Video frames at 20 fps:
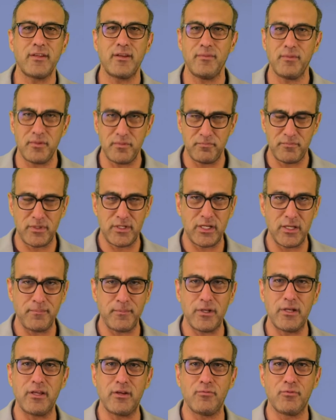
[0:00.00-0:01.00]
that a
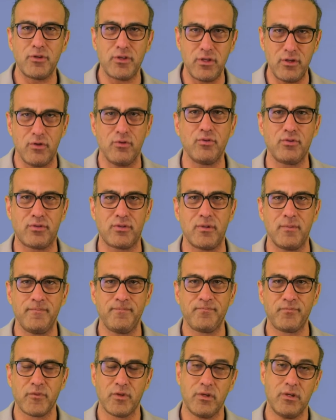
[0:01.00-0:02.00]
manipulator would use?
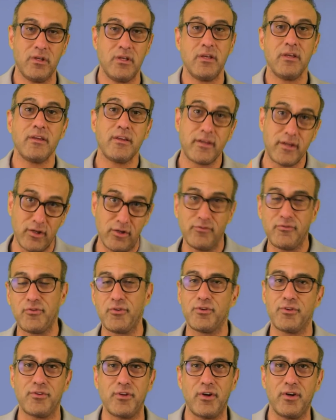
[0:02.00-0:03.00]
Guilt,
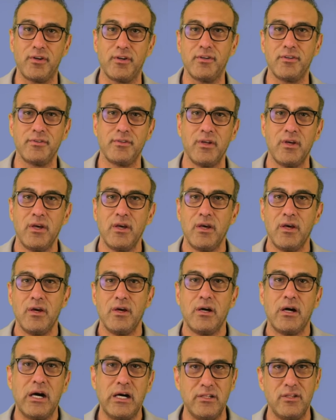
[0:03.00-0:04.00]
for starters.
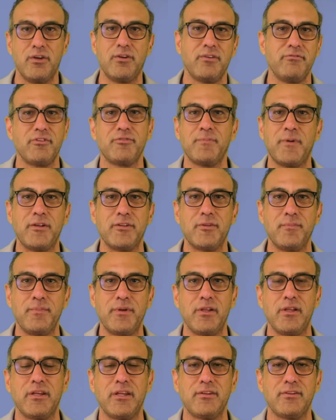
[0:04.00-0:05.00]
Unloading
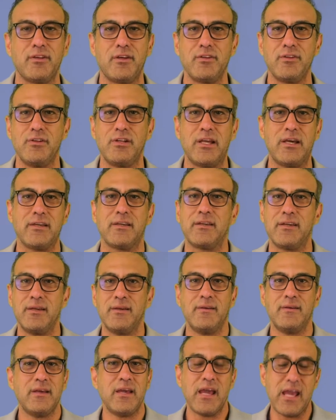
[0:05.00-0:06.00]
responsibilities on you like,
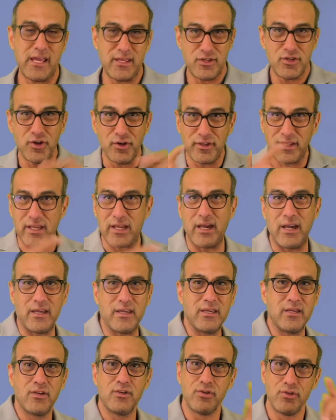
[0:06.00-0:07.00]
hey, you're the
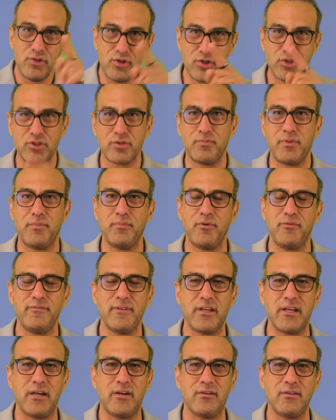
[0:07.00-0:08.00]
guy. You should be
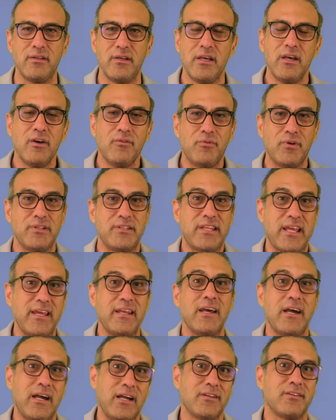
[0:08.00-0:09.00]
moving out. When
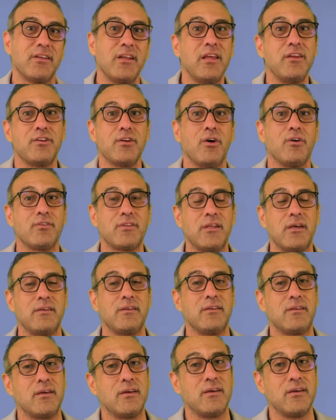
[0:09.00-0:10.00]
data actually shows
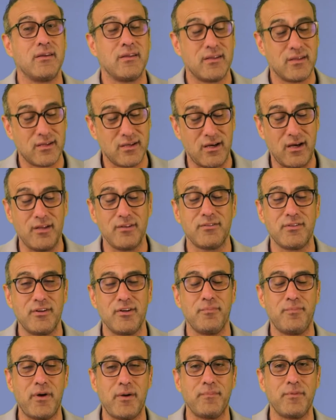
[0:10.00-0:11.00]
that, contrary
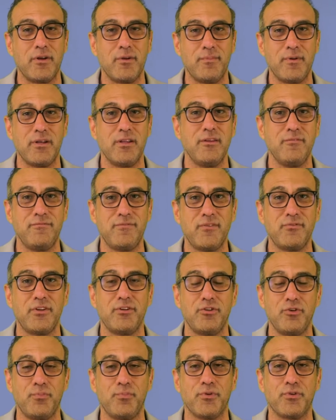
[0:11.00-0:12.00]
to popular belief,
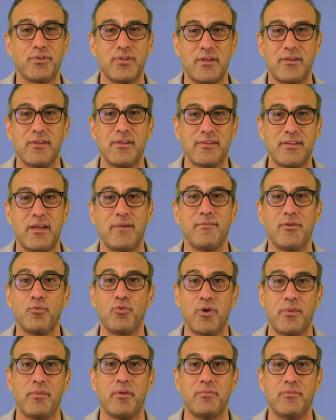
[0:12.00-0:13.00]
52% of the time the
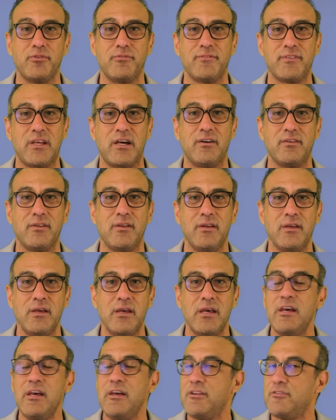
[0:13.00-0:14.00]
women moves out.
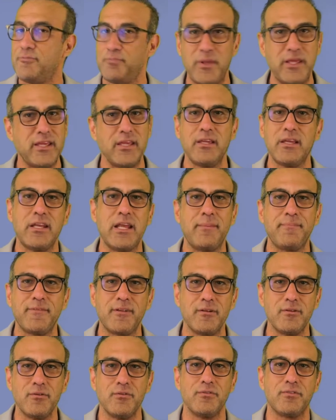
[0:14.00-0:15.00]
Speaking in
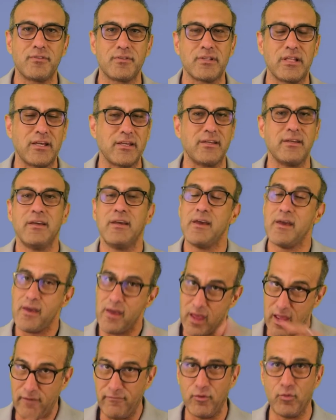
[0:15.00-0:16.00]
absolutes, like
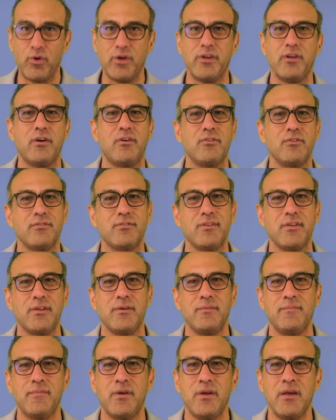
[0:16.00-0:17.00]
everyone knows.
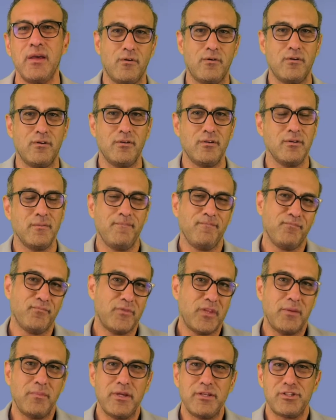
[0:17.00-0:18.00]
Or
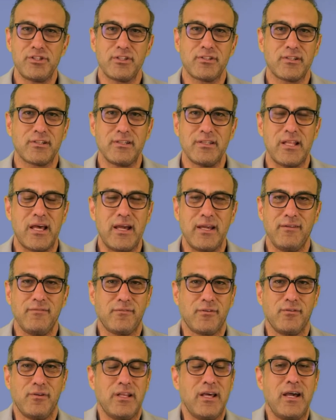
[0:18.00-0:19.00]
they may just lie
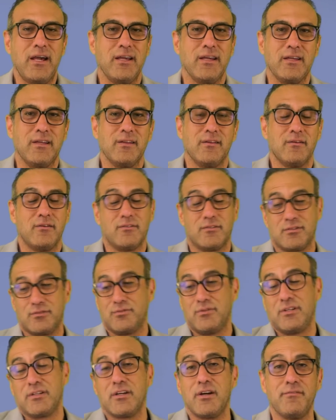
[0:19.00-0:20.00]
or
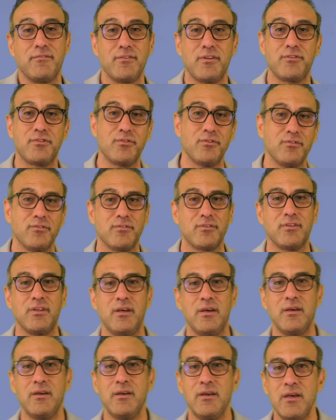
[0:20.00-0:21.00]
to uncover the
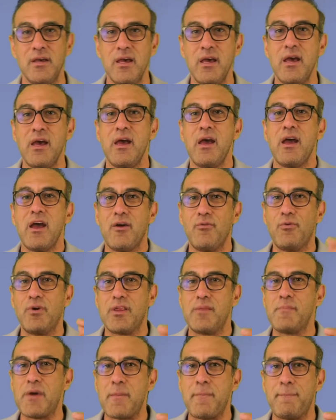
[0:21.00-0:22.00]
truth. And one
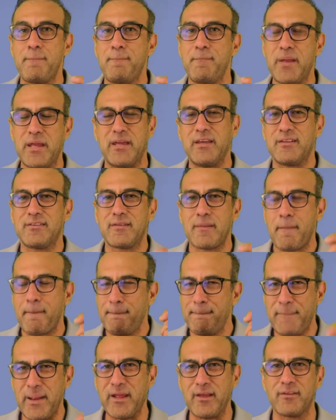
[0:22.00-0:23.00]
of my biggest
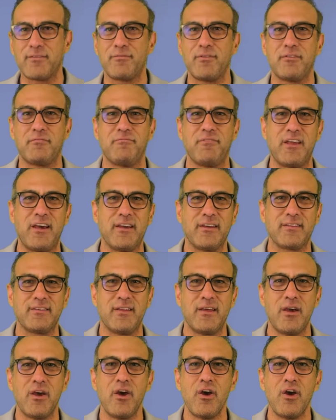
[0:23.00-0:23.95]
red flags,